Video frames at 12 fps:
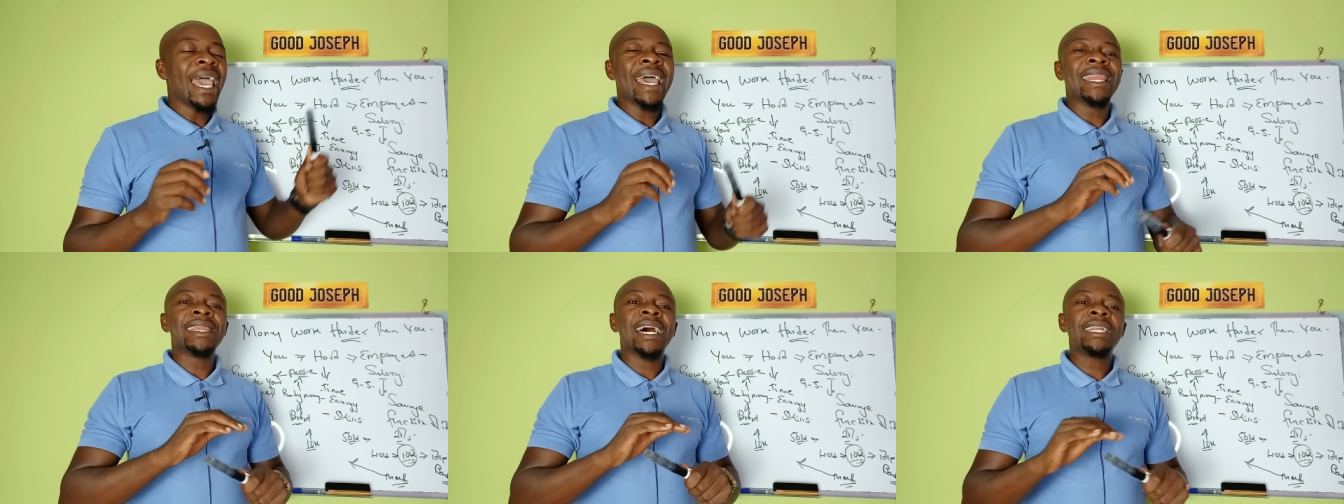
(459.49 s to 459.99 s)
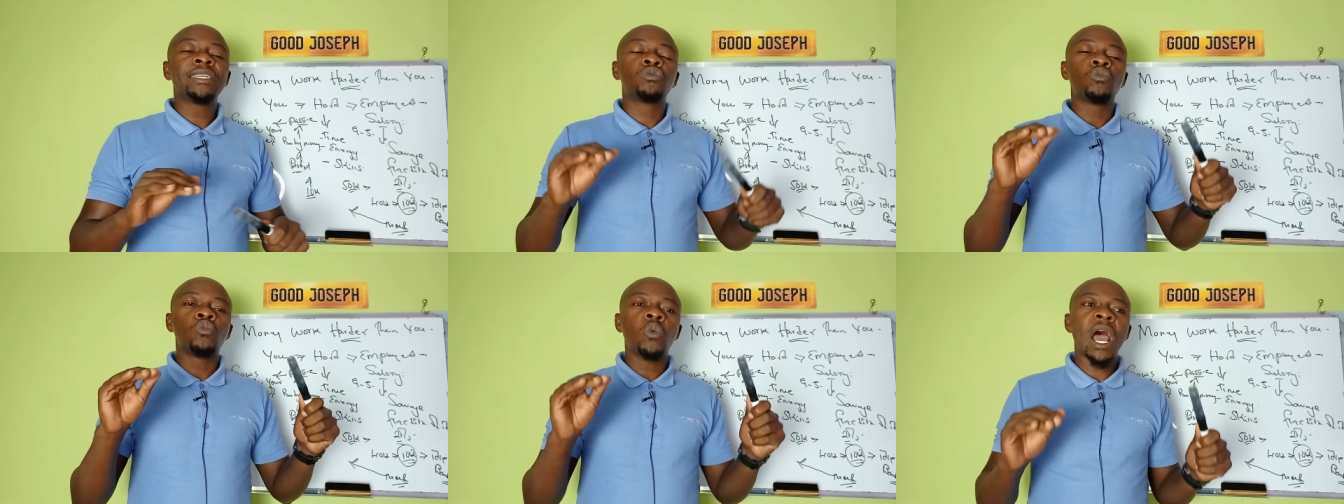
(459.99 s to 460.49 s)
And that is
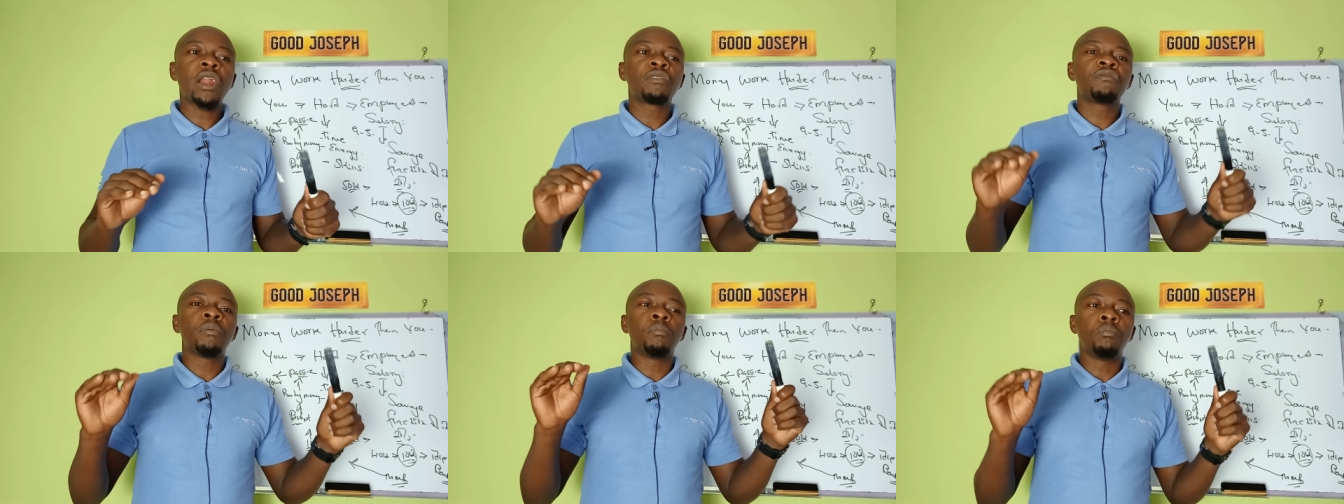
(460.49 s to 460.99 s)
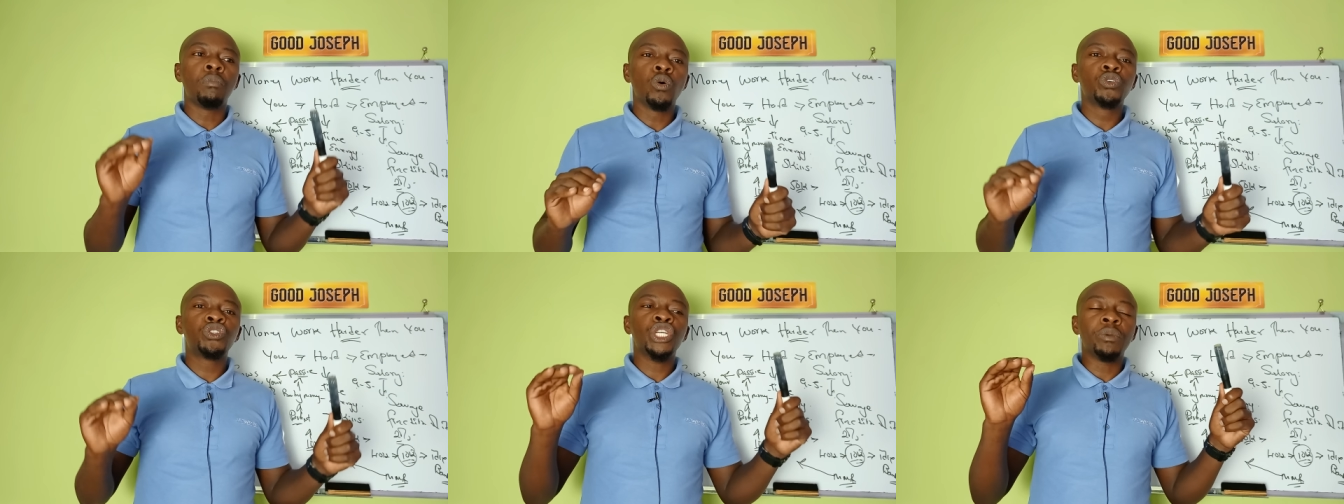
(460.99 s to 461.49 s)
one of the
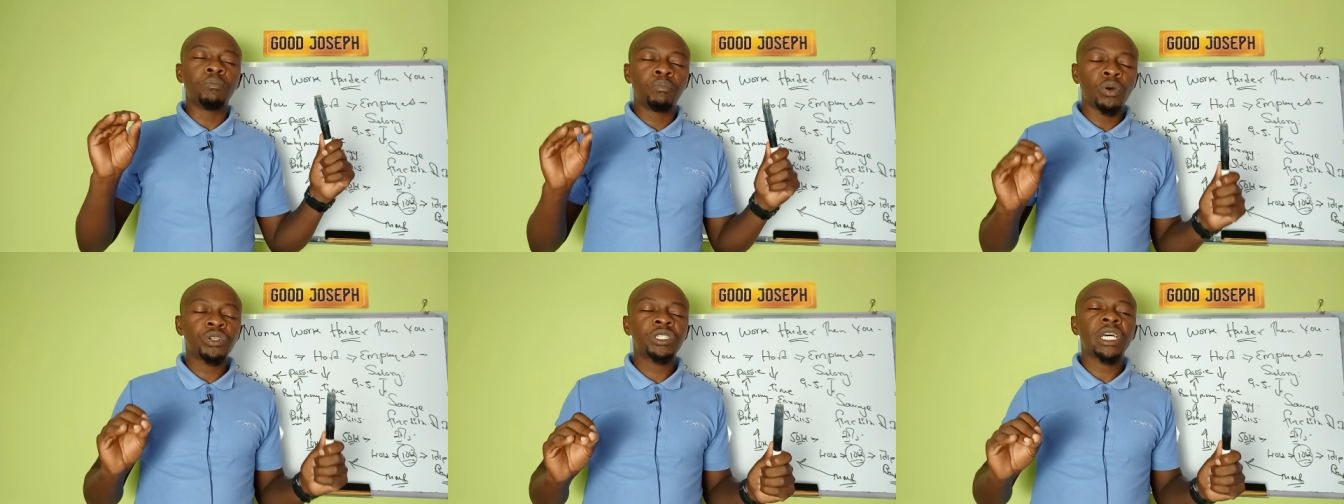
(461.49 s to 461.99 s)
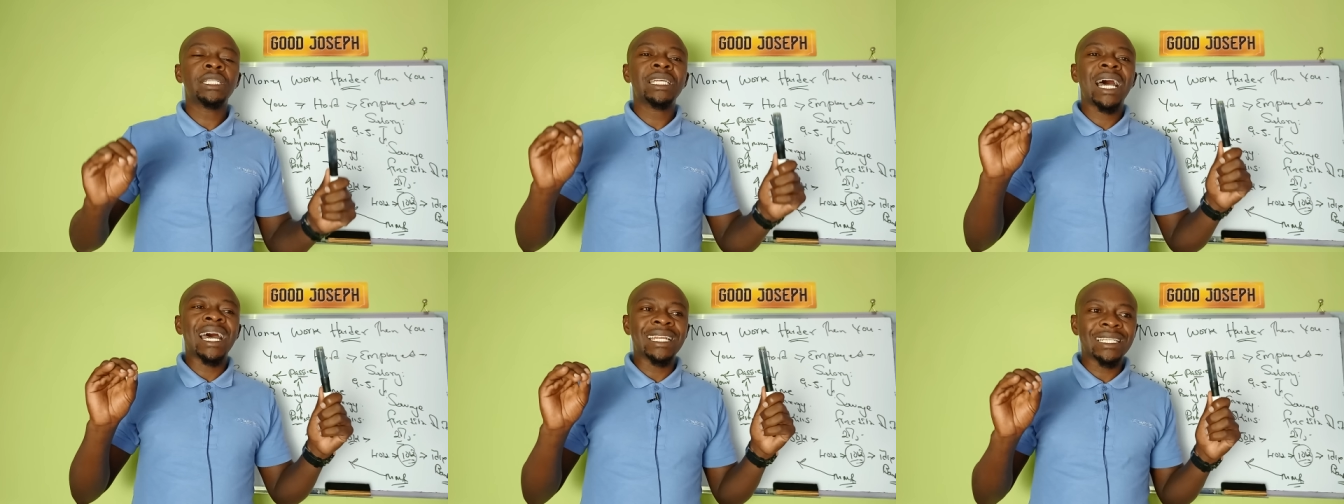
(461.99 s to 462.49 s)
most important
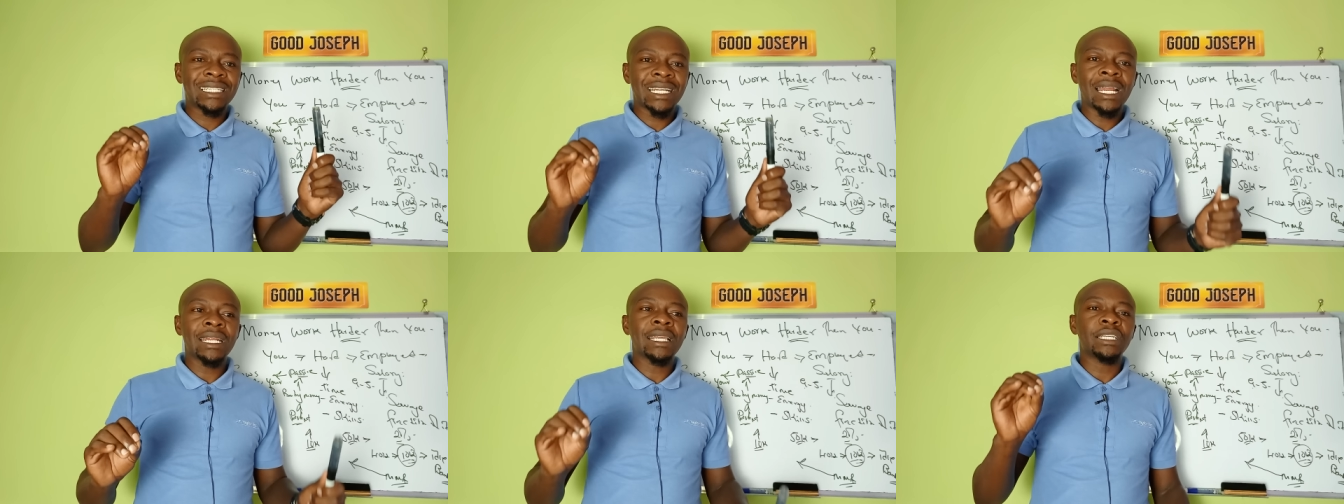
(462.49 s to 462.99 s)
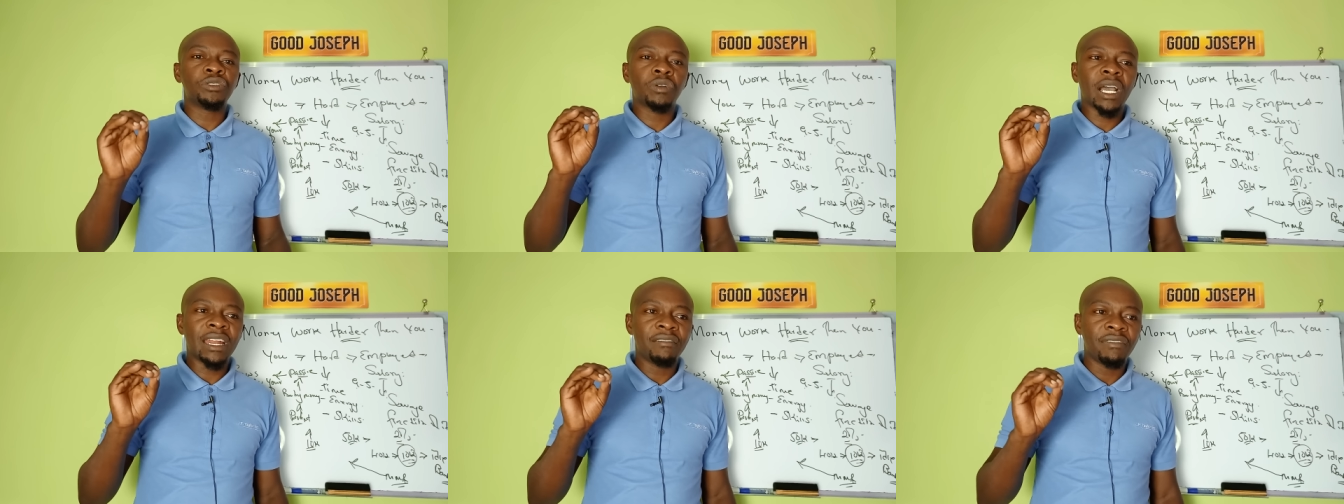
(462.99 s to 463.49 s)
understanding that you
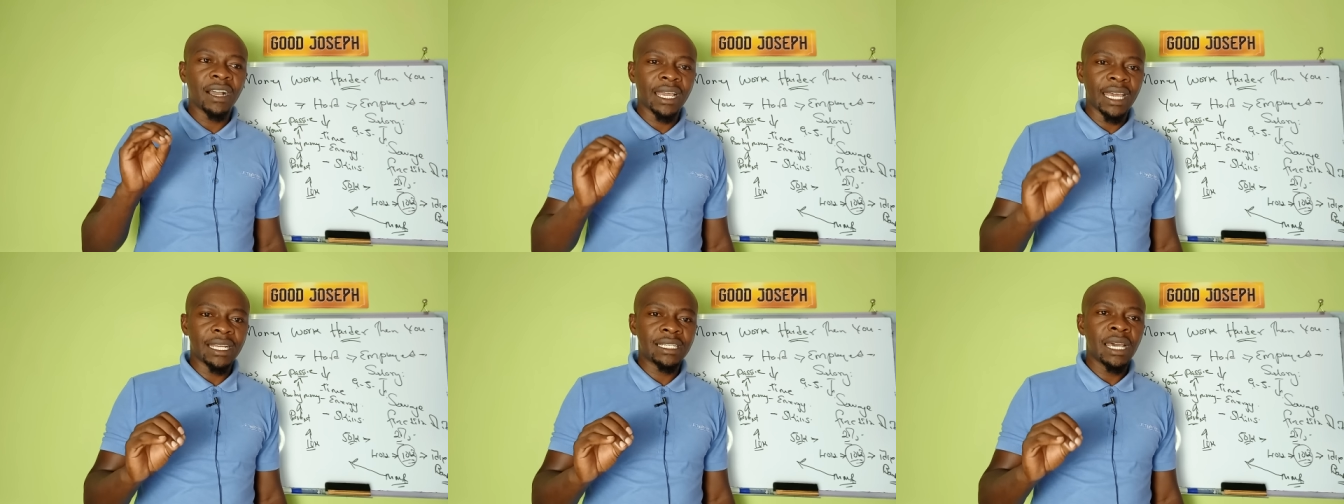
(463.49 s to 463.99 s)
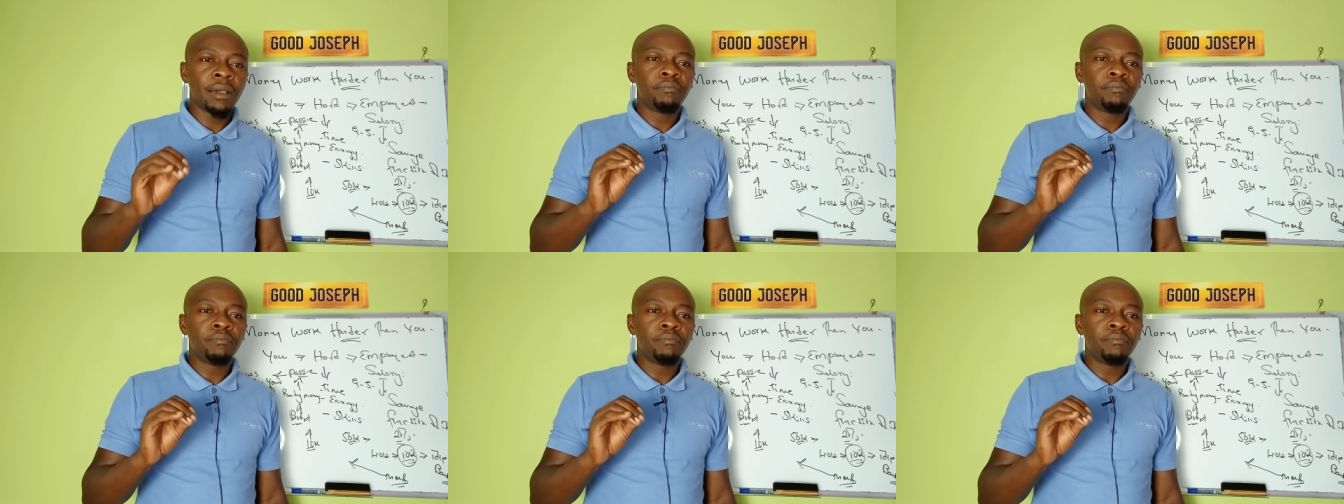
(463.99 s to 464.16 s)
can ever get.